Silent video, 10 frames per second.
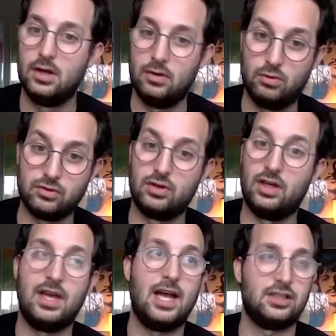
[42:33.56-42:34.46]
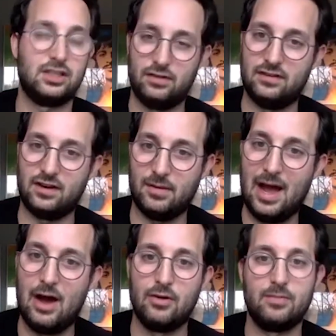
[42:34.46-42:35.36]
was really anxious for this to come
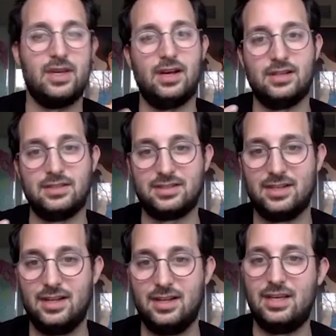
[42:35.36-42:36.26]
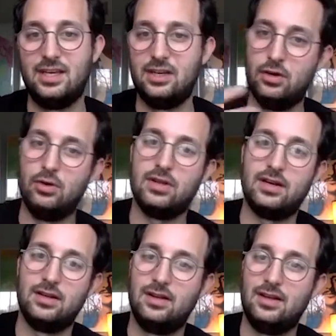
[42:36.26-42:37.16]
out because he knew that
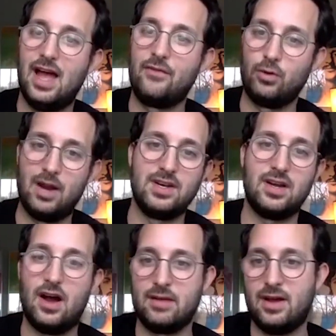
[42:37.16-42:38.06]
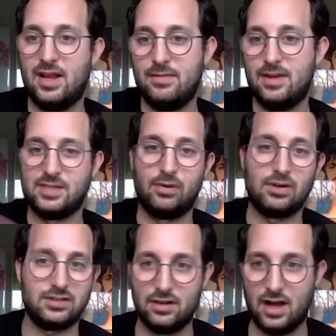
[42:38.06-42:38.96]
everyone had been talking about him in his
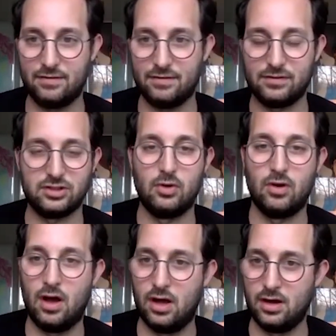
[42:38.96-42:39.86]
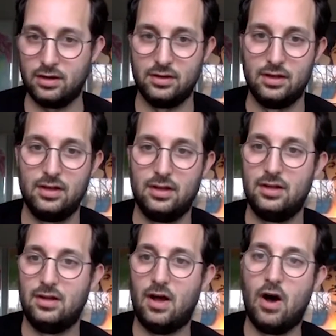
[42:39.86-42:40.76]
personal life for so long.
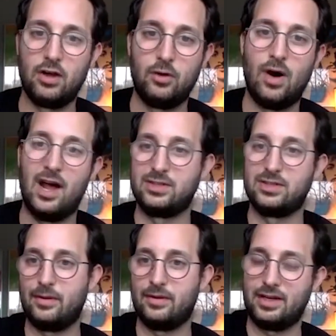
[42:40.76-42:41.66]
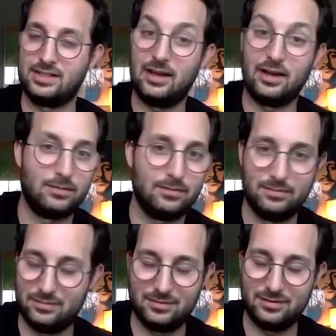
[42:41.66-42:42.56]
All he wanted was to be able to like say, like,
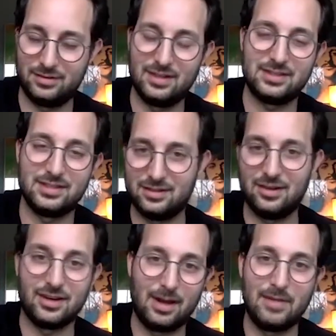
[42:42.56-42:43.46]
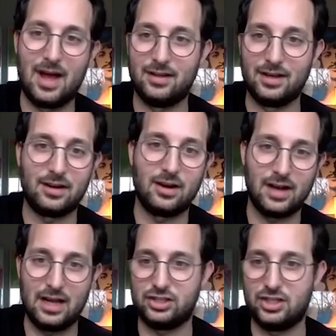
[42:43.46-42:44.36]
look, I'm not like a
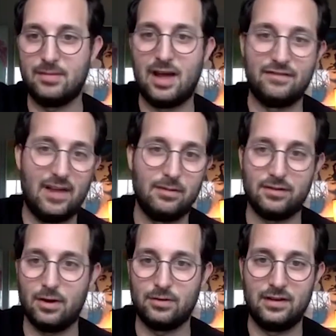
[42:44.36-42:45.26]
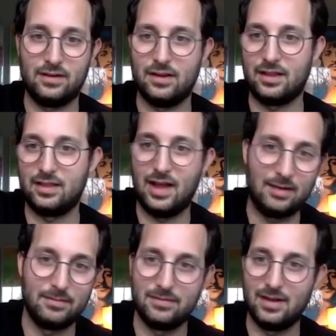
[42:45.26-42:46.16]
Kardashian. I'm not famous for no reason. Like,
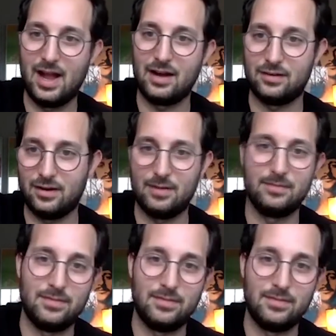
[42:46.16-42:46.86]
I'm an actor. I'm